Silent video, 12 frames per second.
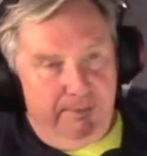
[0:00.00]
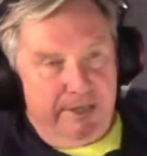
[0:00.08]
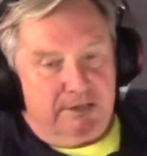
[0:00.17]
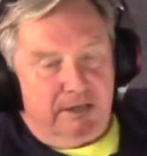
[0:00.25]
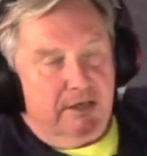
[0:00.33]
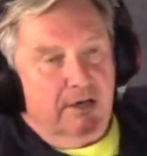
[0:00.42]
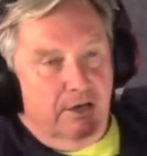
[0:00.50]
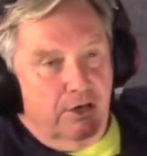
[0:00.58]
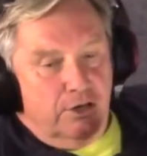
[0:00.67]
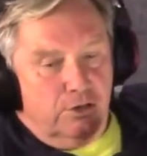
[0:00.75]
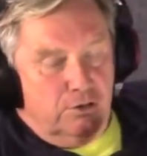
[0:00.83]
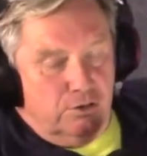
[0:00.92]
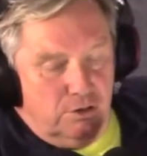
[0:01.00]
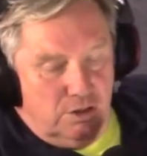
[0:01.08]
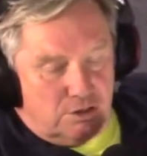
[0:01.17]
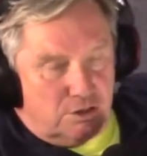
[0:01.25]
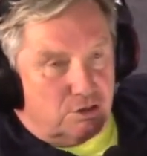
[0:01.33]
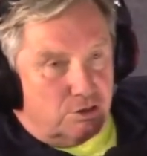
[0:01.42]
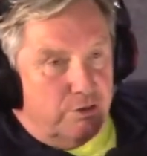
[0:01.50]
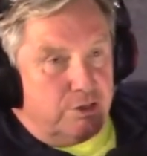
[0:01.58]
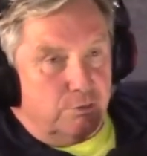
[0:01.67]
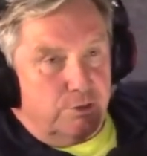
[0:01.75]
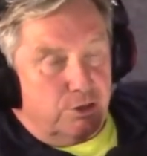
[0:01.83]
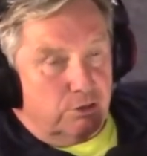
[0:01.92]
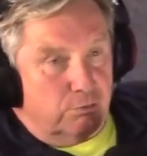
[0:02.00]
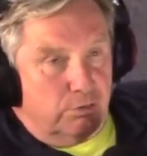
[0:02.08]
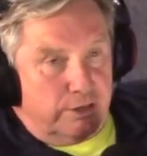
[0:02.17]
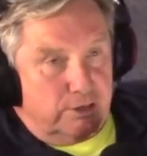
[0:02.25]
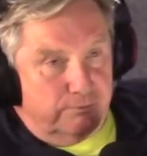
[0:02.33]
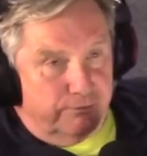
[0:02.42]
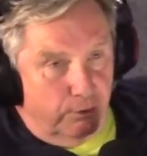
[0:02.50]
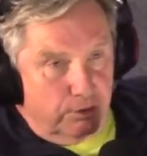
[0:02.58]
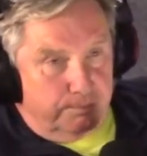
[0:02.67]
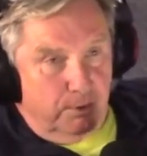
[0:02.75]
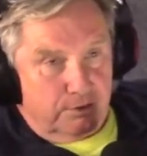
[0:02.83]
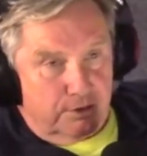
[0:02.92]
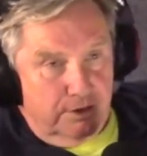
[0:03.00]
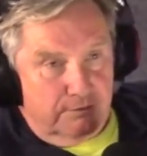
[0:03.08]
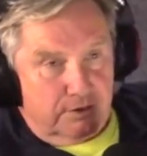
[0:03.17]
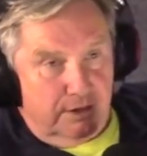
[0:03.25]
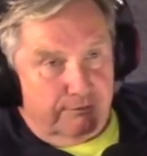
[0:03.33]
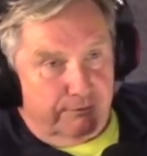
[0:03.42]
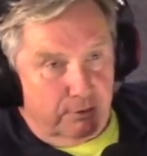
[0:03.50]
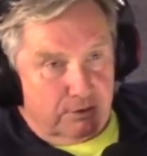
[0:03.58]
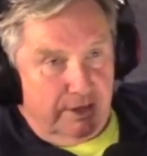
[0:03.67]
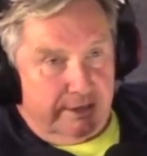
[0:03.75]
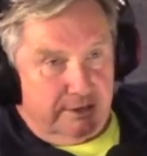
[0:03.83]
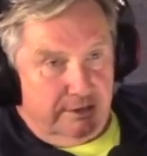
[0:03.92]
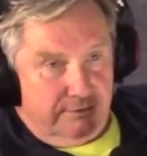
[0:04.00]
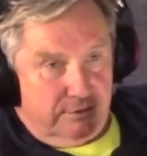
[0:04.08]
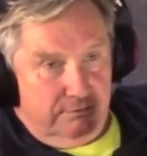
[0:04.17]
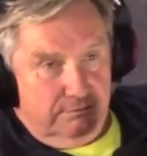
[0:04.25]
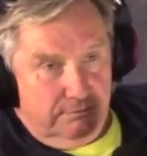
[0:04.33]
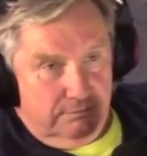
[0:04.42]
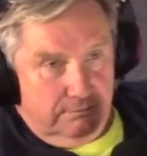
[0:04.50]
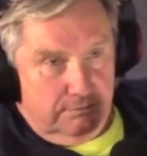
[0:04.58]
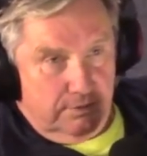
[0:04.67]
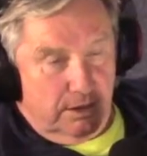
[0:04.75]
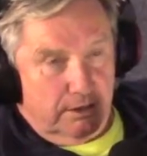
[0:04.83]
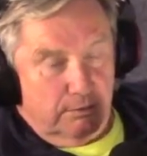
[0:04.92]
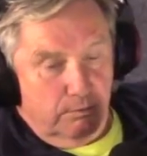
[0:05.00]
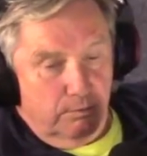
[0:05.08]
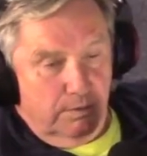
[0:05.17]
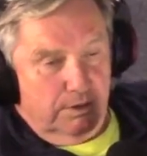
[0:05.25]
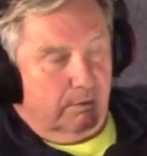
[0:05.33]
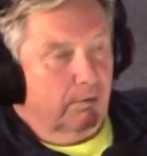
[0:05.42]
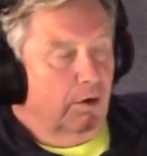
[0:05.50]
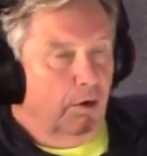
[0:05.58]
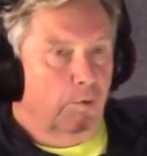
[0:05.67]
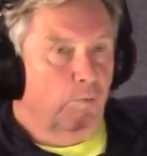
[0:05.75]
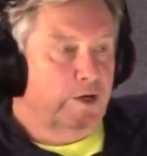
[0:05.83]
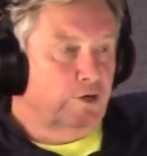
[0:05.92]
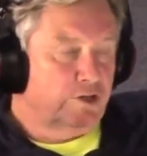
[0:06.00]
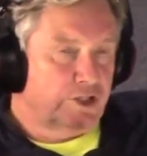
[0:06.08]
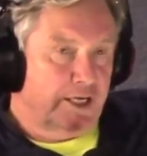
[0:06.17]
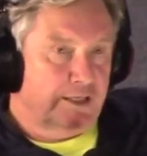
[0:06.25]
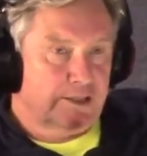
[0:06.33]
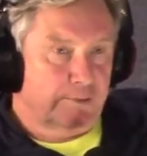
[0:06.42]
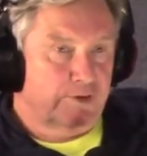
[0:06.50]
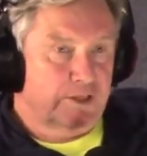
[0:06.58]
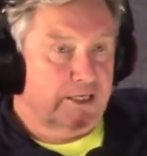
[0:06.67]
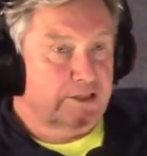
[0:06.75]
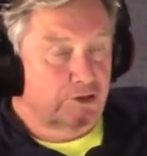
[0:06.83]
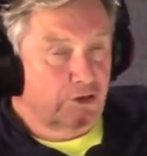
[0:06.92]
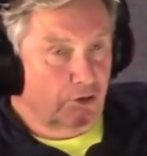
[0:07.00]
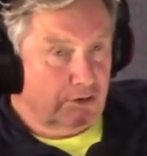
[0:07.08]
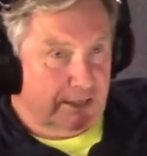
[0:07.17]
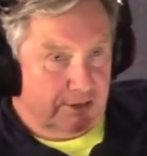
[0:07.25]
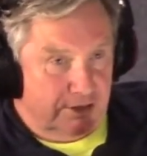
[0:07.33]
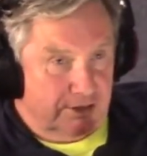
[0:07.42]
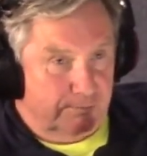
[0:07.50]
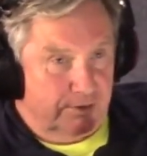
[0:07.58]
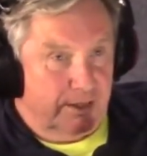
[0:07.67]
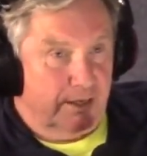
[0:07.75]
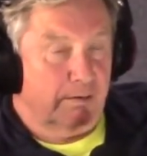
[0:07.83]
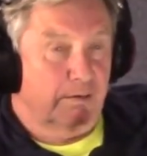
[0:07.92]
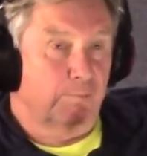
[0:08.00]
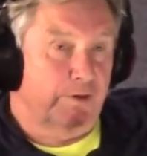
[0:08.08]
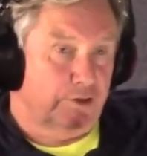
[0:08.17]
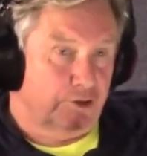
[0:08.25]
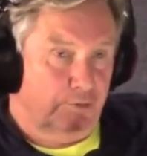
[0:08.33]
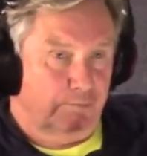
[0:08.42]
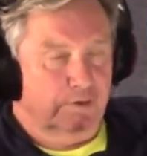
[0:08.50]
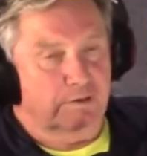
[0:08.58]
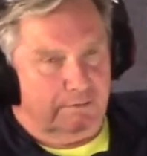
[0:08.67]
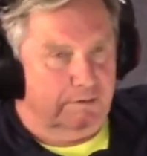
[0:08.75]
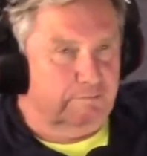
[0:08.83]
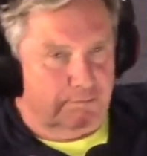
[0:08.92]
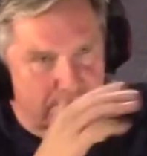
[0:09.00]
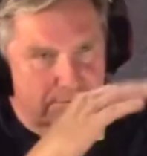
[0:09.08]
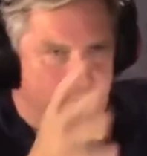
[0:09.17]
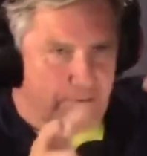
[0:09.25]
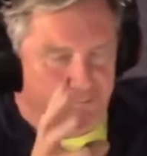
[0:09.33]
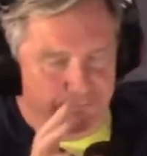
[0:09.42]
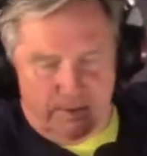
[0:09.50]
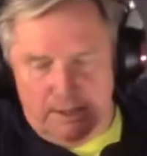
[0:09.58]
Basically, it's the degree to which you're creating false positives and false negatives. Either, when you say there's something, there's not actually something there, and when there should, and so on.